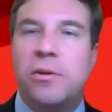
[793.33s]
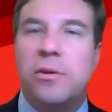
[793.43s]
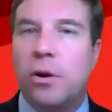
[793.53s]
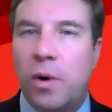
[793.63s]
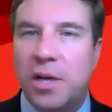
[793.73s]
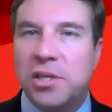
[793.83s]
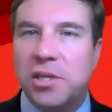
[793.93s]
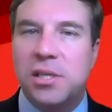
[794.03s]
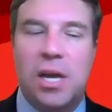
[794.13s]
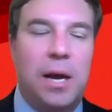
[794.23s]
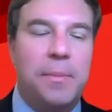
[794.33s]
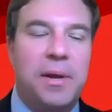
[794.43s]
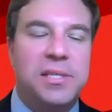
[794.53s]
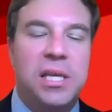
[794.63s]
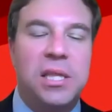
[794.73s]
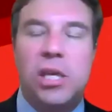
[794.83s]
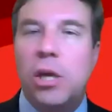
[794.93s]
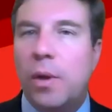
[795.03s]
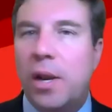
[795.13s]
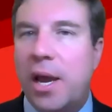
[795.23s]
your questions and comments in the
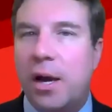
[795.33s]
Q&A